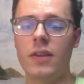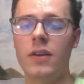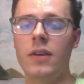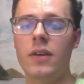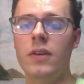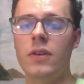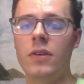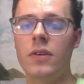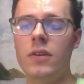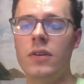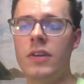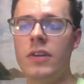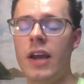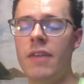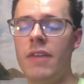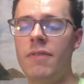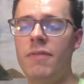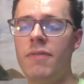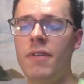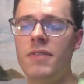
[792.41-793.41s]
the
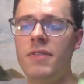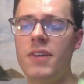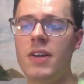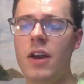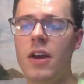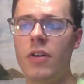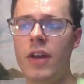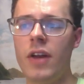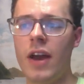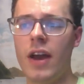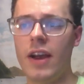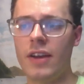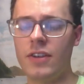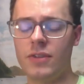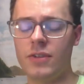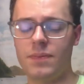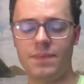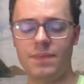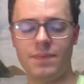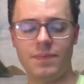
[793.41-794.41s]
YETI
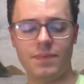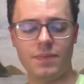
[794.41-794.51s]
1500X,